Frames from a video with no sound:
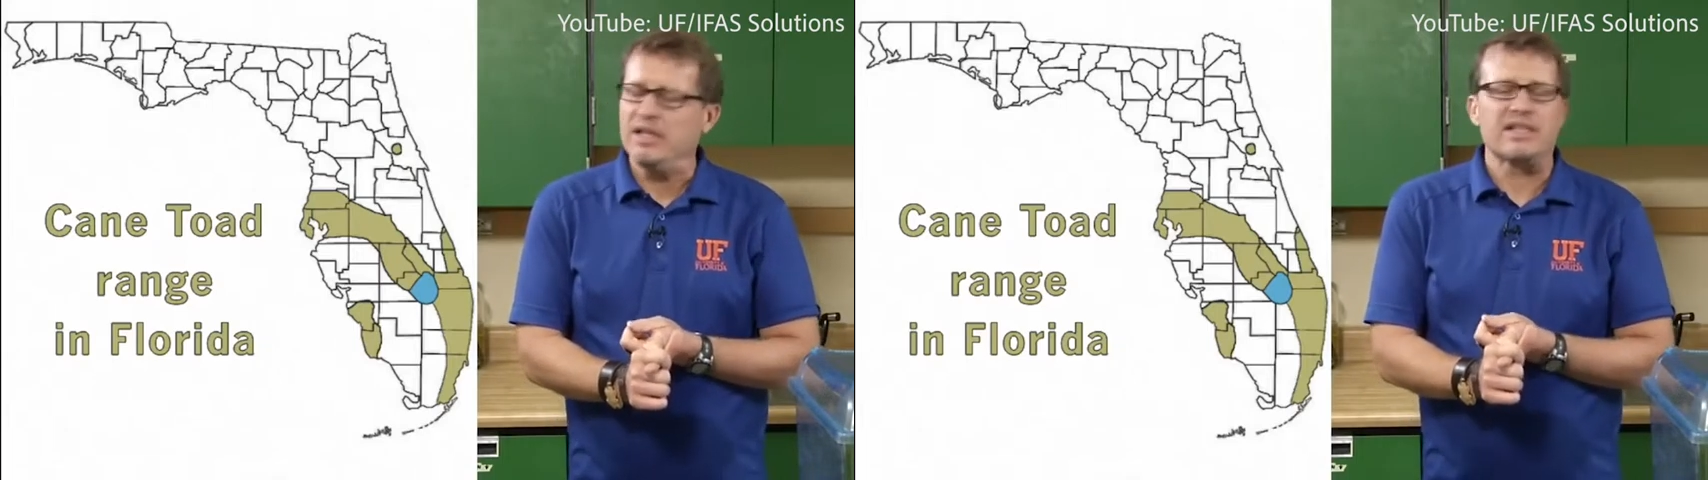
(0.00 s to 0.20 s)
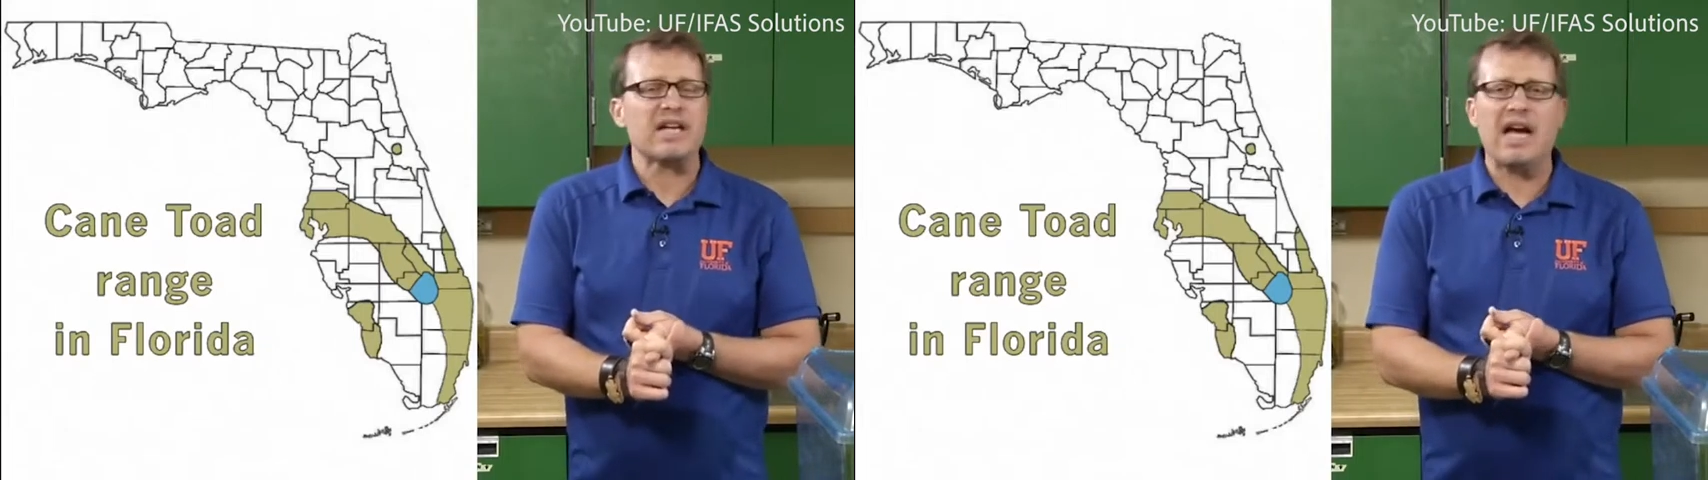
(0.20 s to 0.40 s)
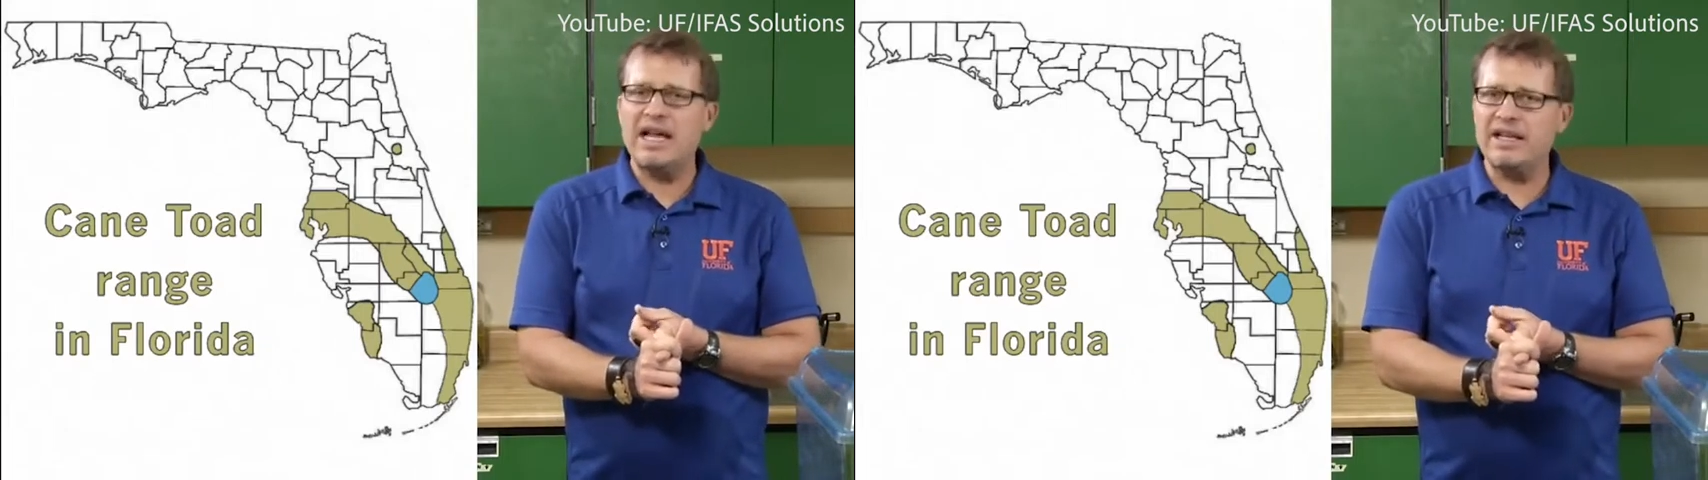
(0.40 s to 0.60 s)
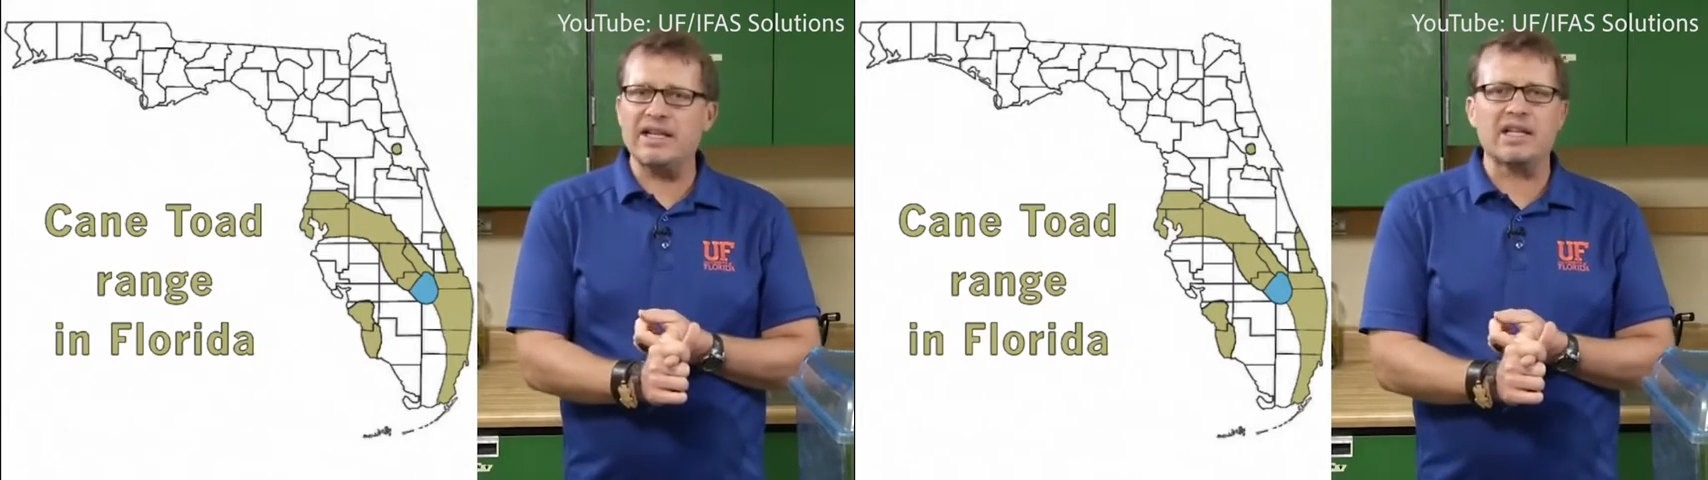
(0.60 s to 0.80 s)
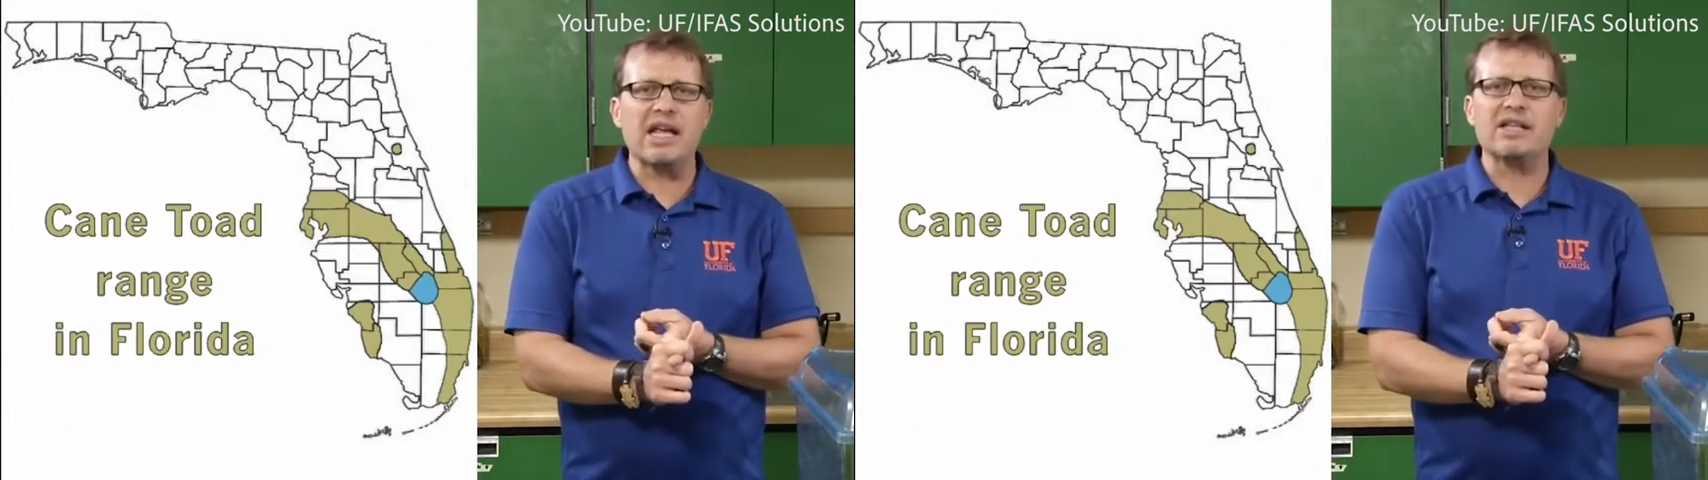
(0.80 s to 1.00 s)
it's highly
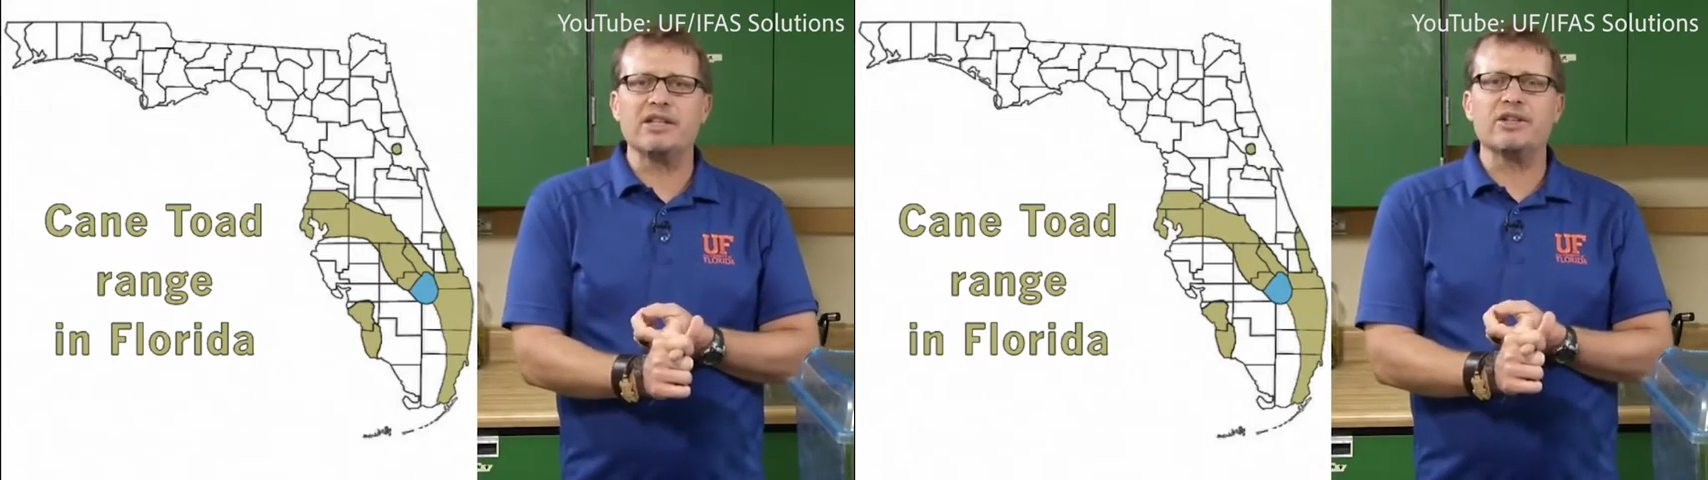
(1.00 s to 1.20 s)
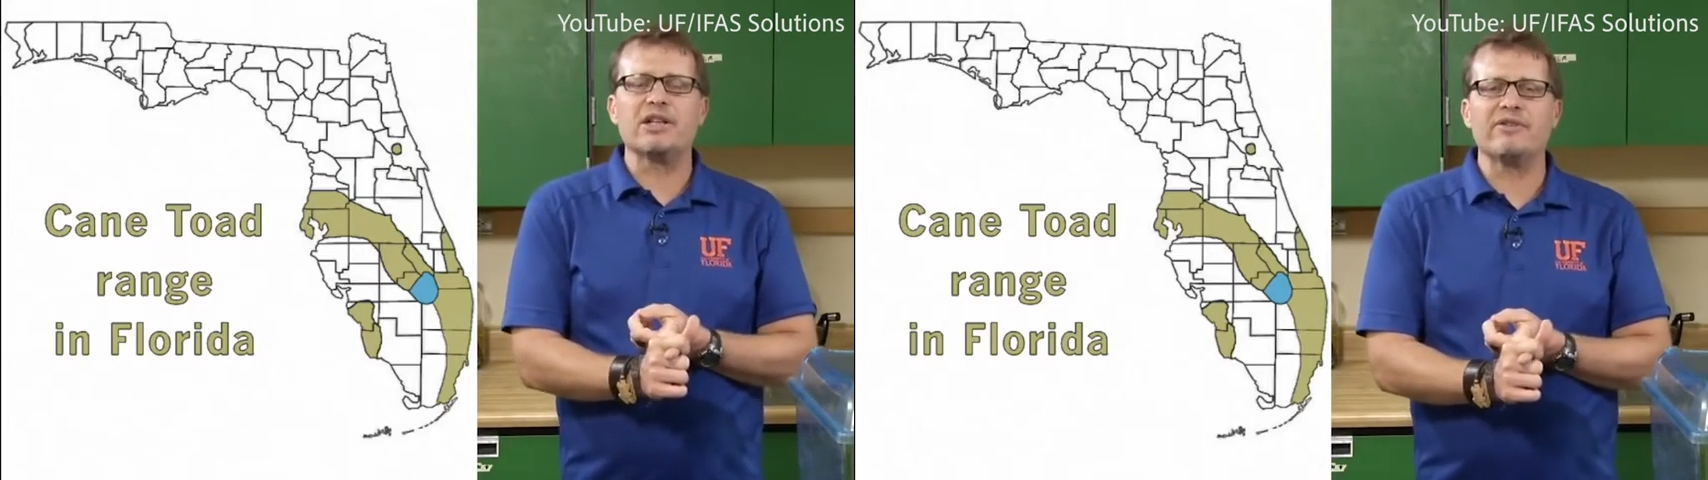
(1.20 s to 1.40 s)
unlikely you're going